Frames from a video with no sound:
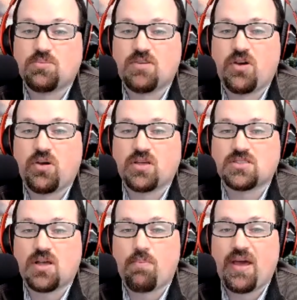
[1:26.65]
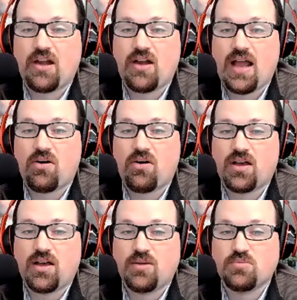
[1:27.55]
to focus on better
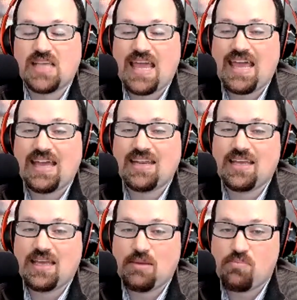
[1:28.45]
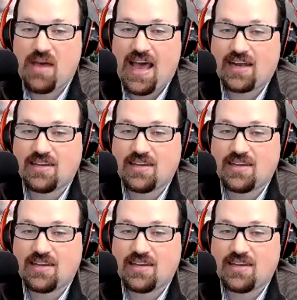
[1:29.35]
outcomes and impact.